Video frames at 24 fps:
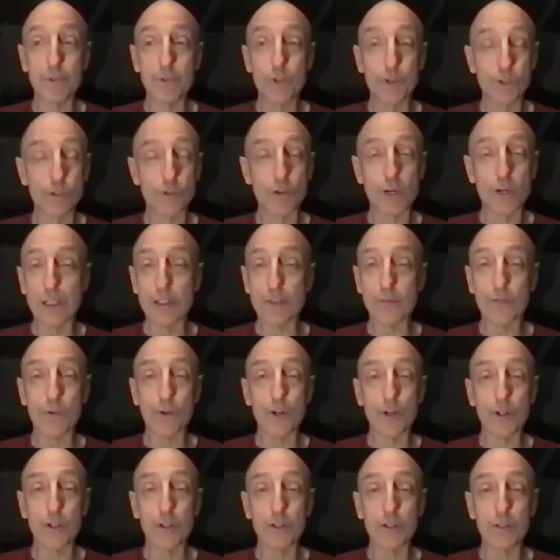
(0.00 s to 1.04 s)
"You're
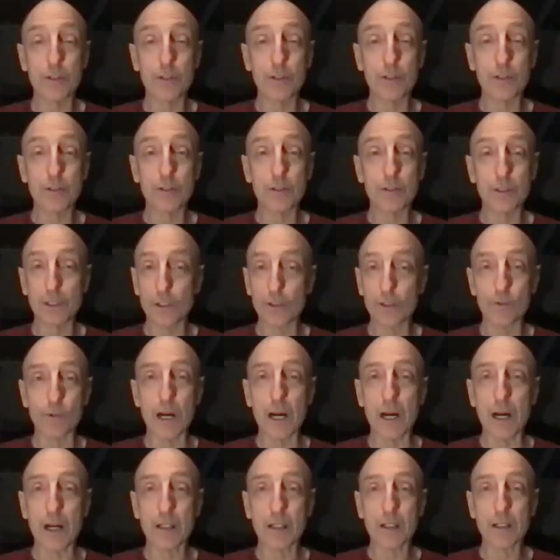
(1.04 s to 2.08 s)
transferred to Little
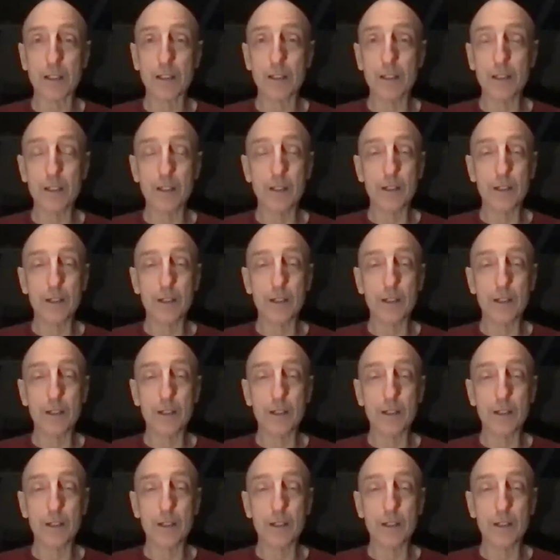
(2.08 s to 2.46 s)
Rock